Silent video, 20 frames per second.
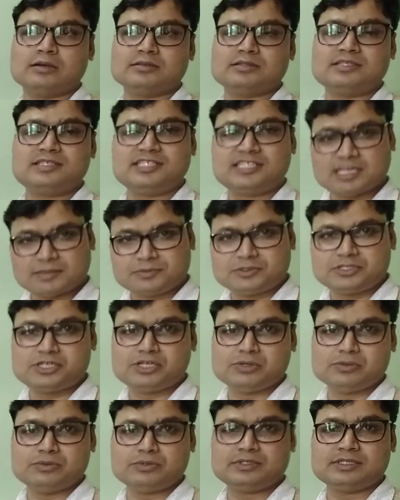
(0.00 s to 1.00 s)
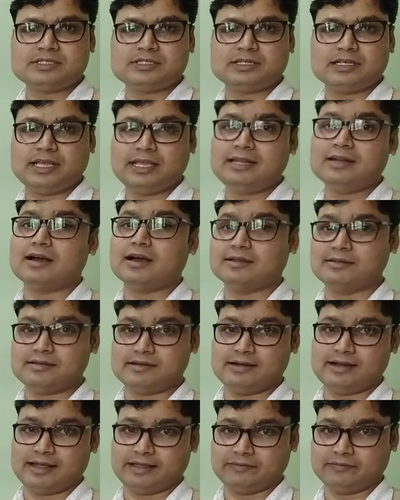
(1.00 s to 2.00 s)
substitutes in other
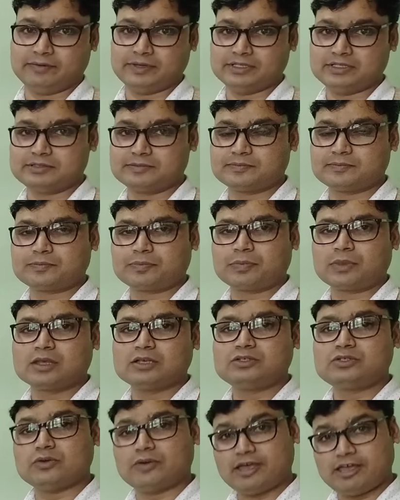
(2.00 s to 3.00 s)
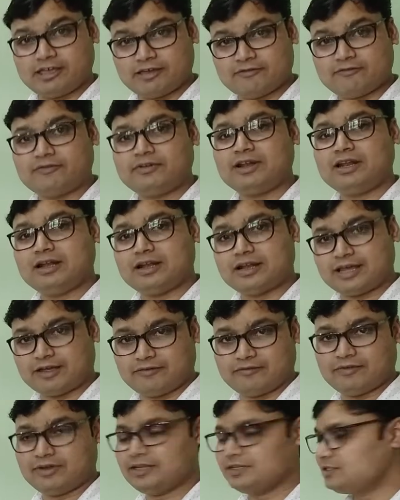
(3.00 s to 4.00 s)
language. So every
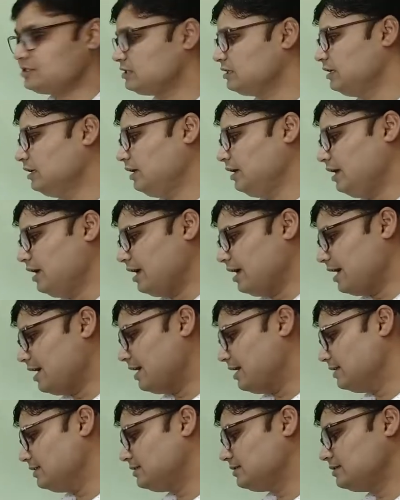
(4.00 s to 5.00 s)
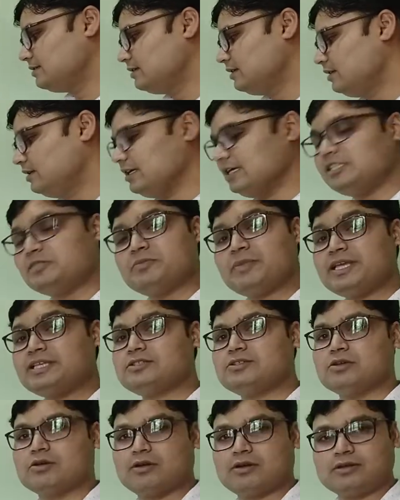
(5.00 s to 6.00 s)
language is
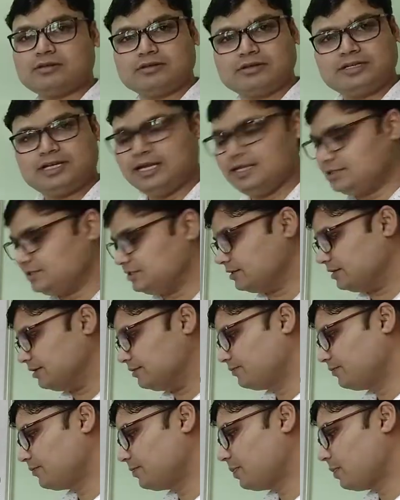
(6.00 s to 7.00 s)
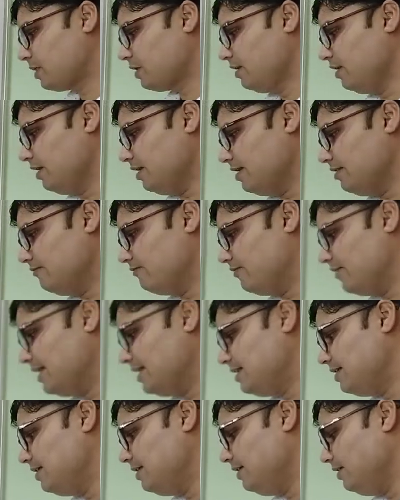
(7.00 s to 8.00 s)
based on culture. And
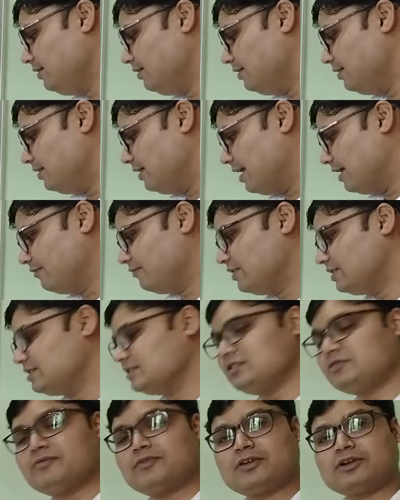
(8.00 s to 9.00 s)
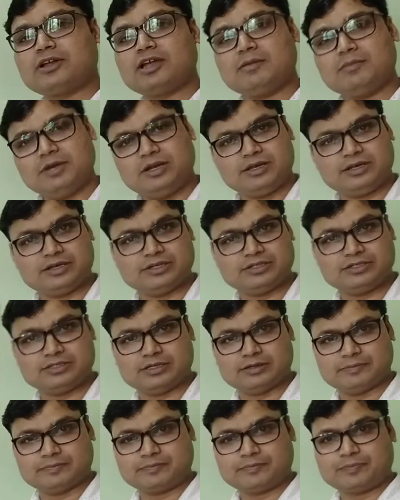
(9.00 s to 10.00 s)
finally, language is for
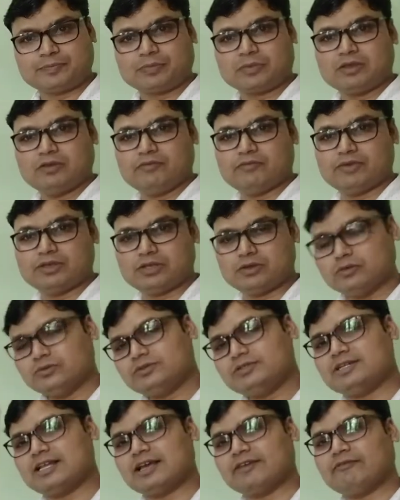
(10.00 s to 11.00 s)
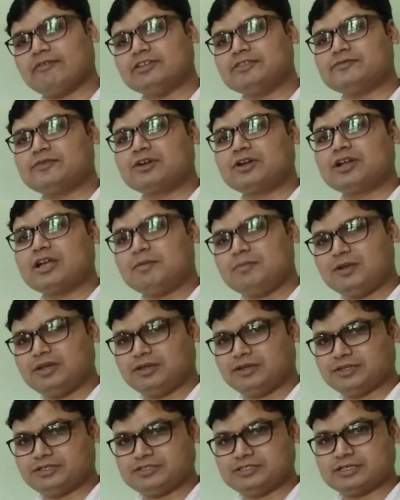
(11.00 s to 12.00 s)
communication. We use language for
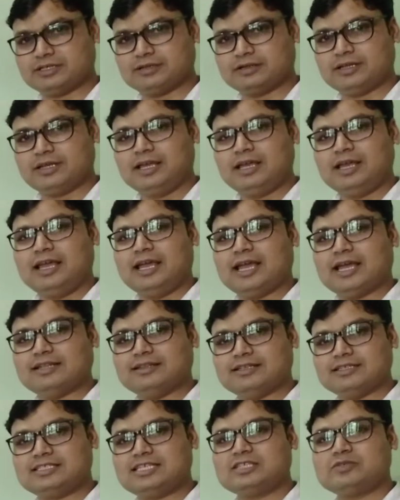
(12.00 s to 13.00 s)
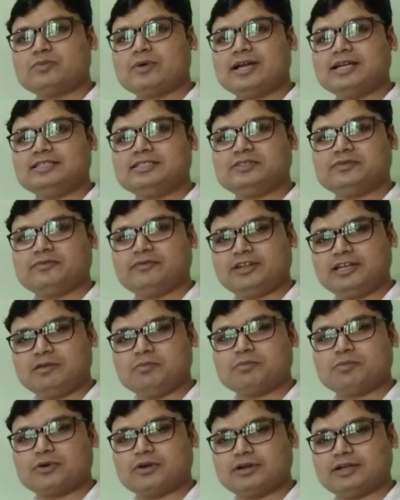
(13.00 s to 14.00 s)
communication, and this is why it's very
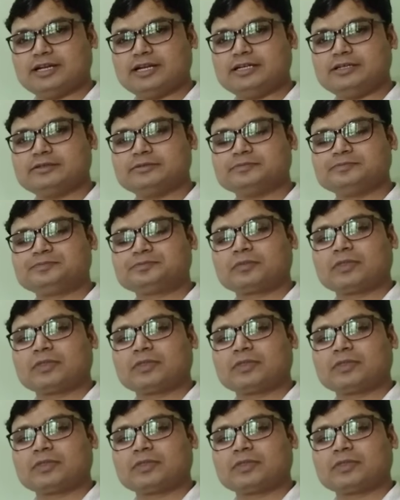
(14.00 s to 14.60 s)
important.